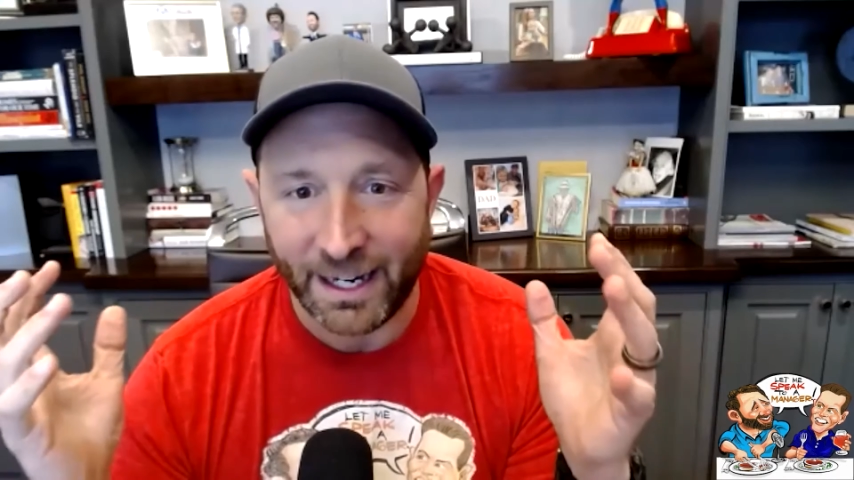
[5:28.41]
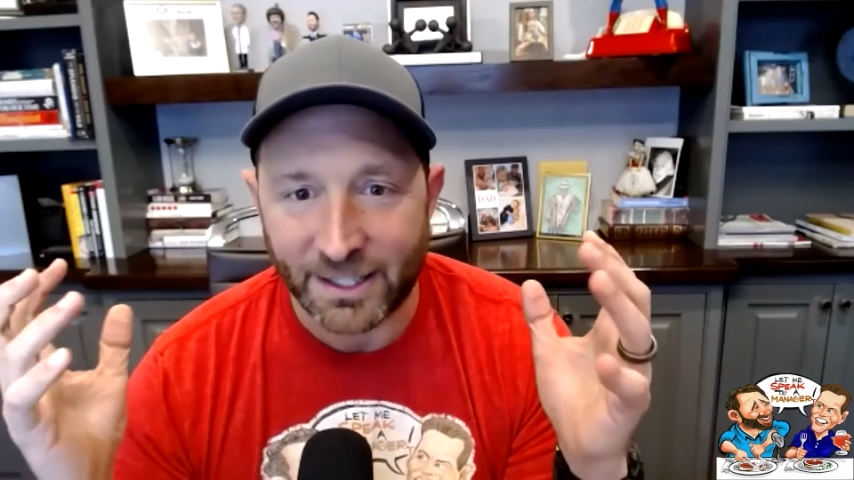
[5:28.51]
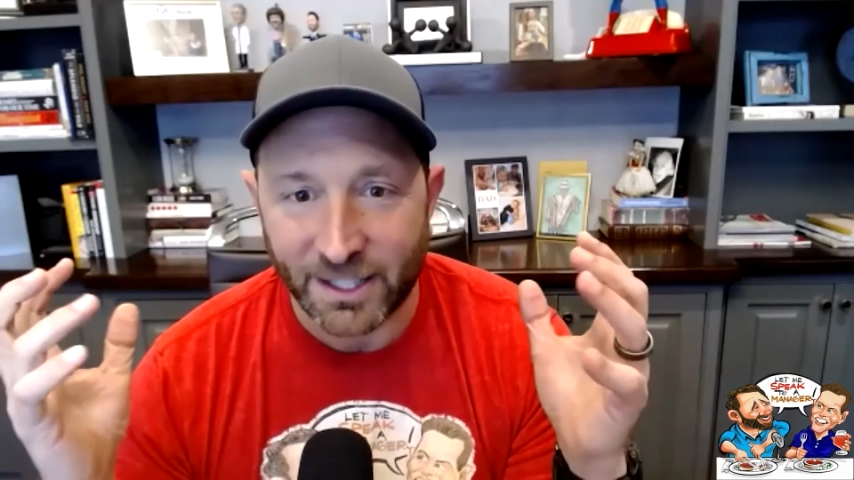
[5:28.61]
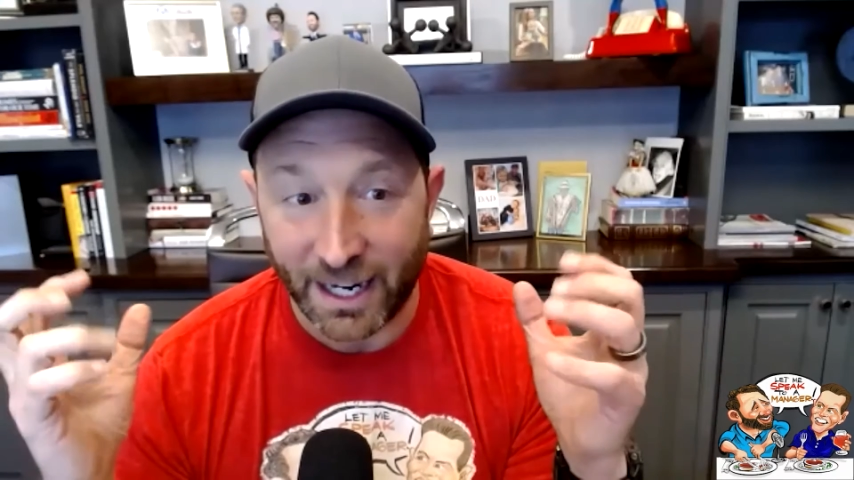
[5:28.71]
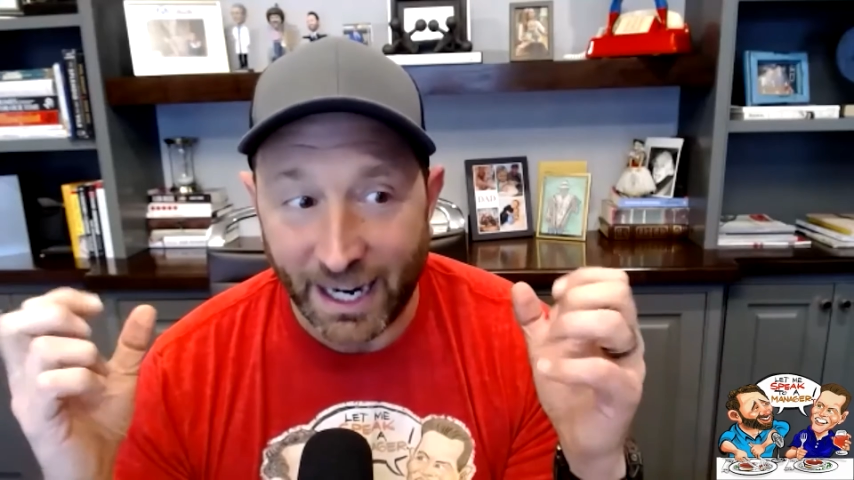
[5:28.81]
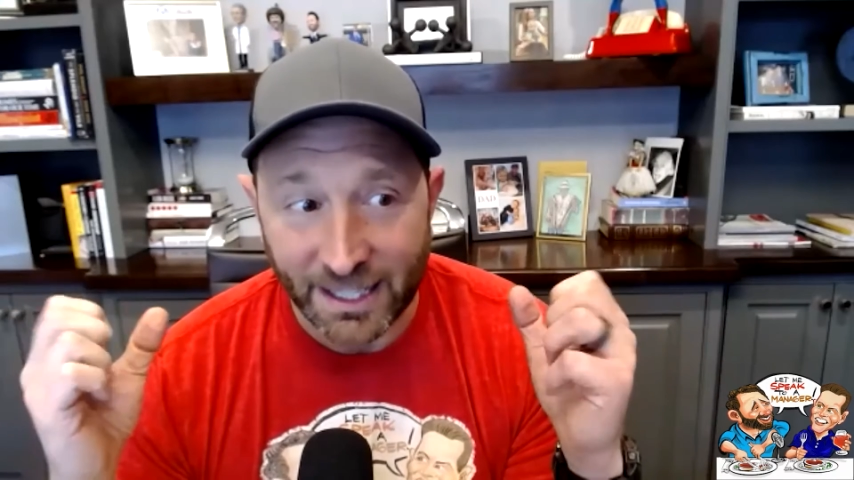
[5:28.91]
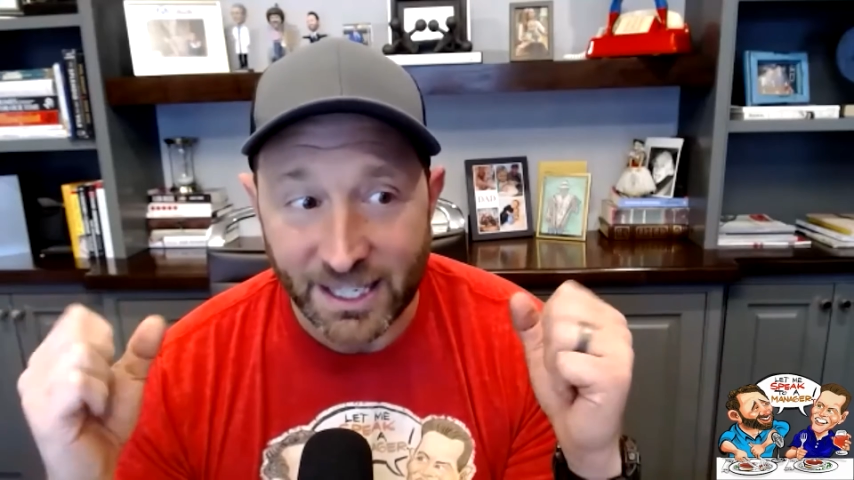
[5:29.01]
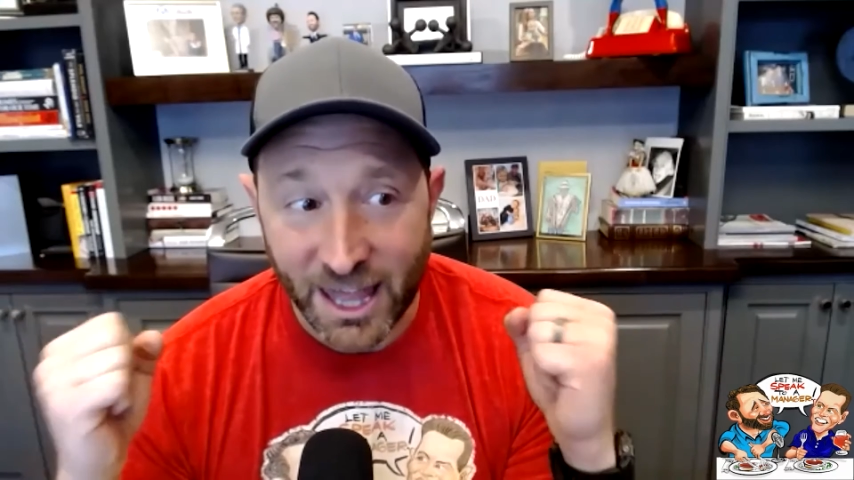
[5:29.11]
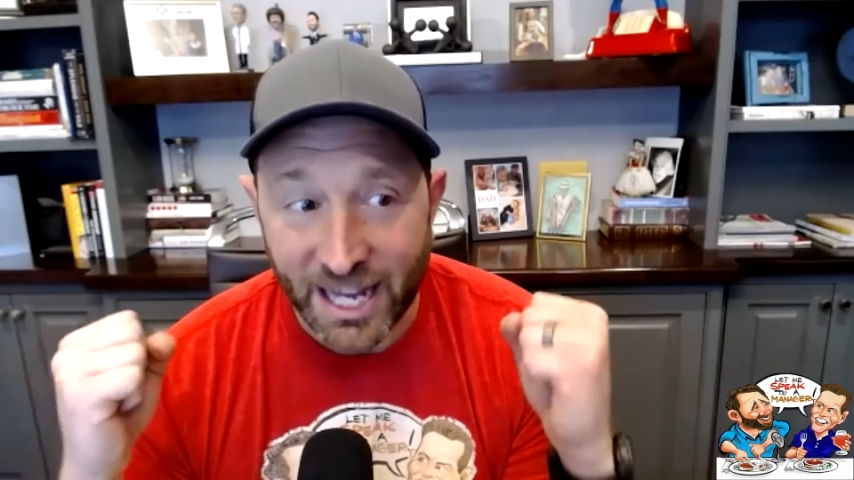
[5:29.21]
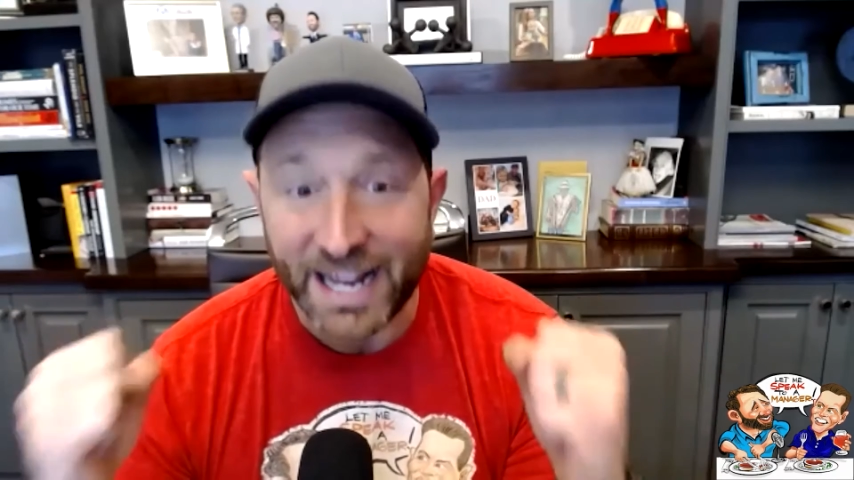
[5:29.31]
It's like it's
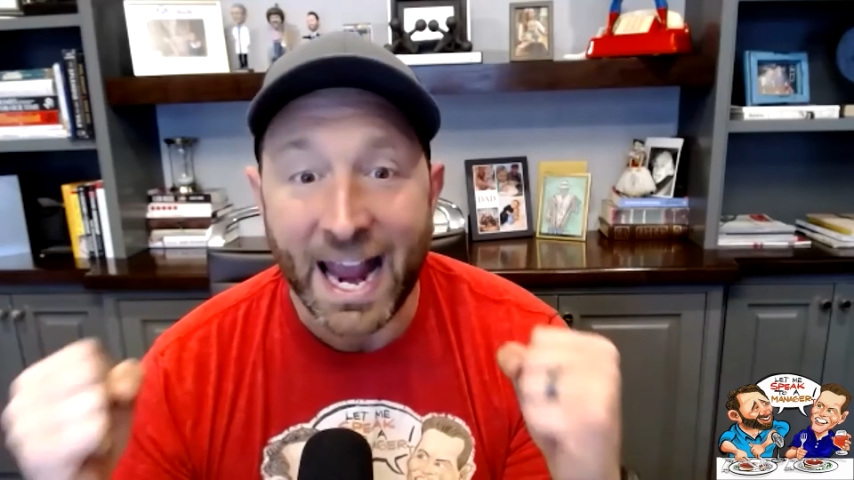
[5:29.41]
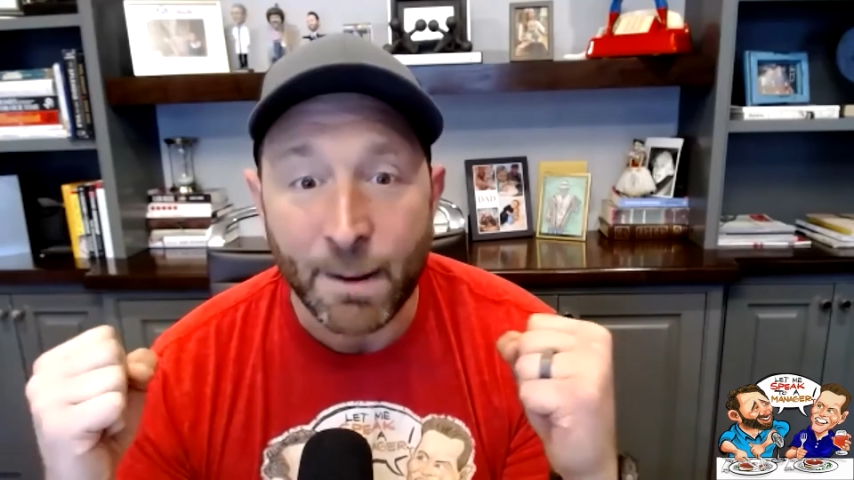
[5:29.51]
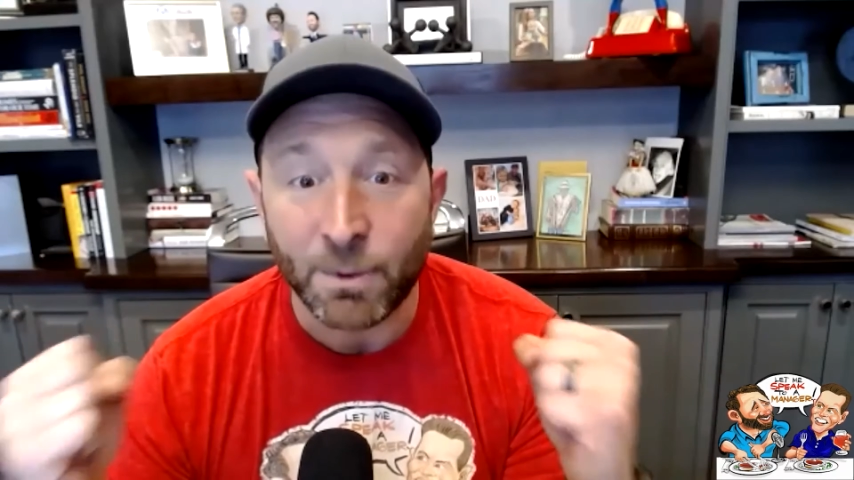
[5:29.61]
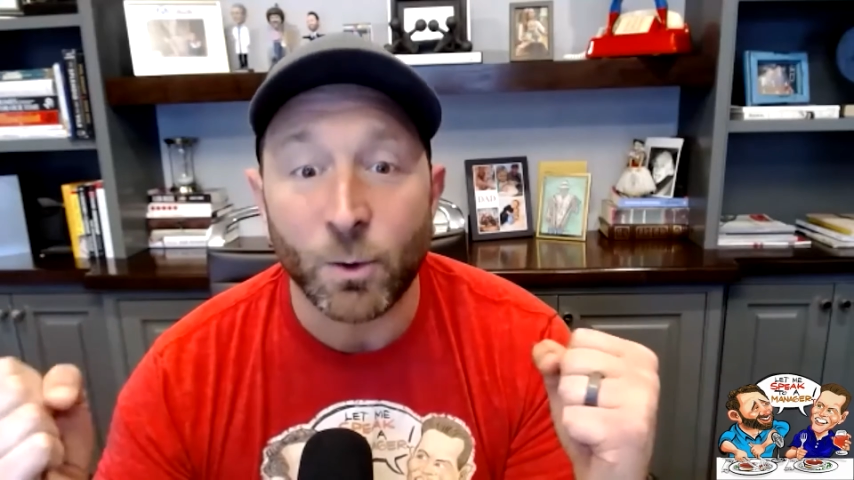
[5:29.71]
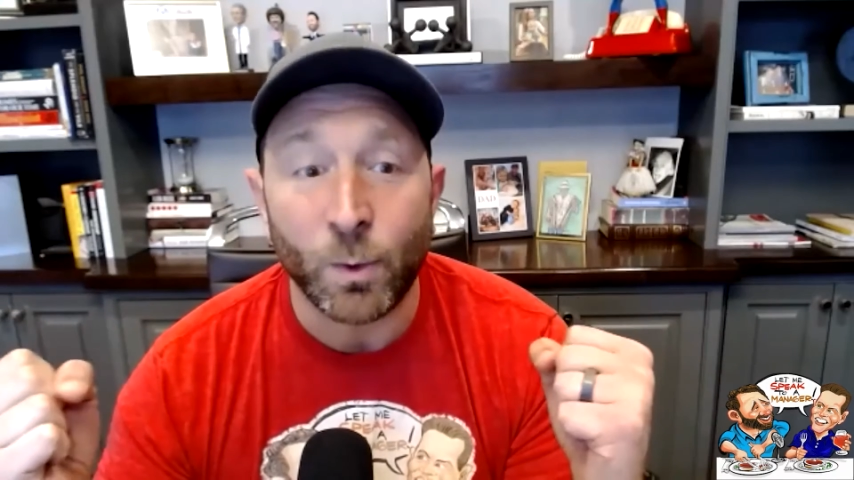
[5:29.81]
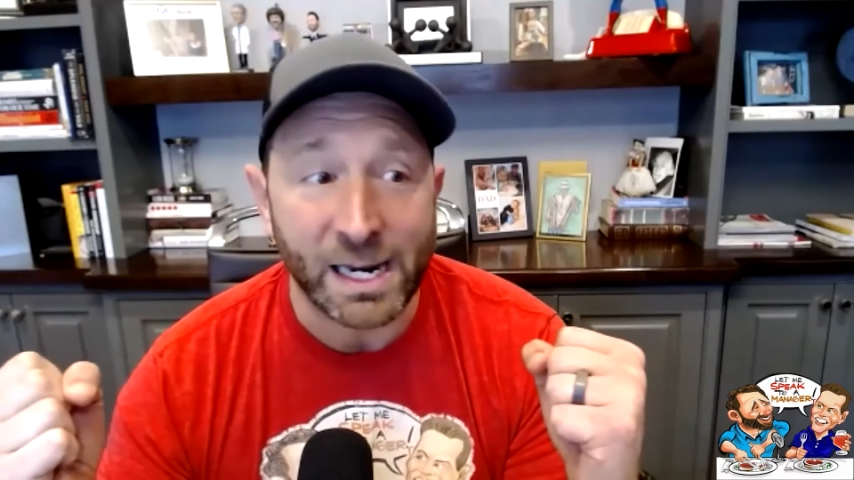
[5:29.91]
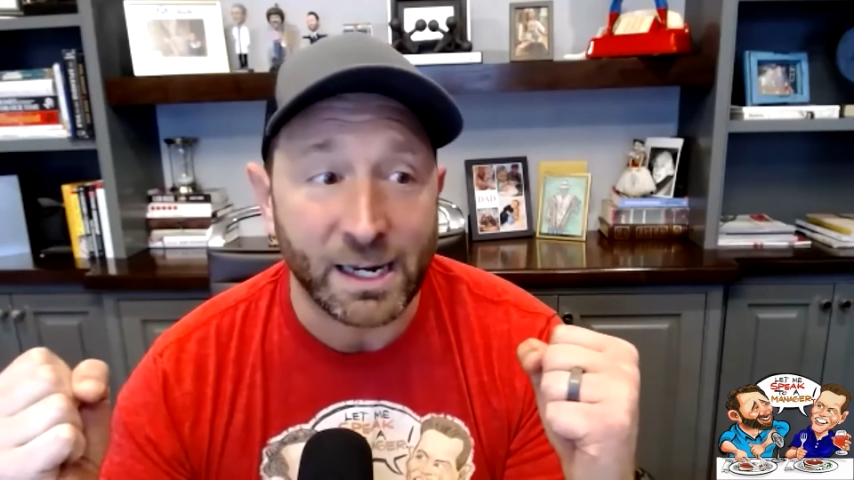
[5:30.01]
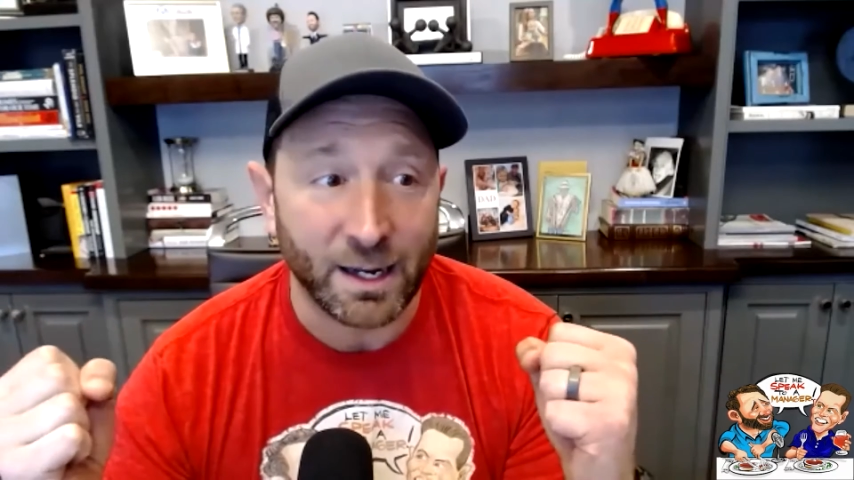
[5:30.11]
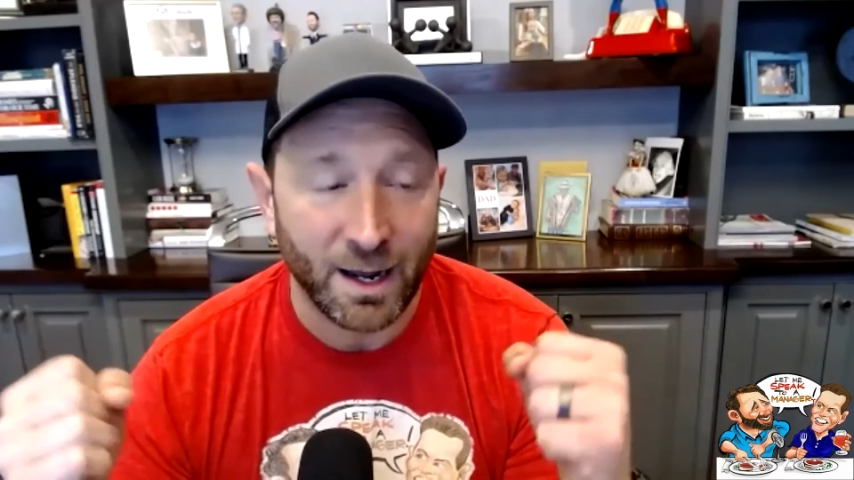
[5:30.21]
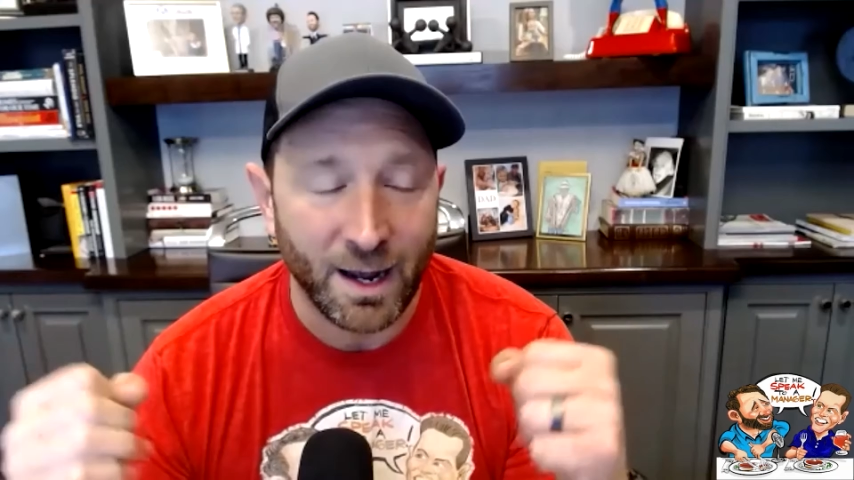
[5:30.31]
the game of the
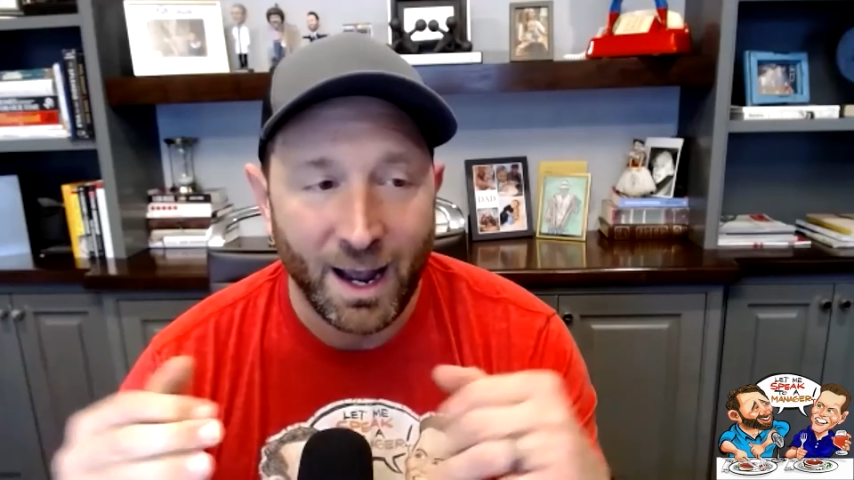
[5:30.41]
week.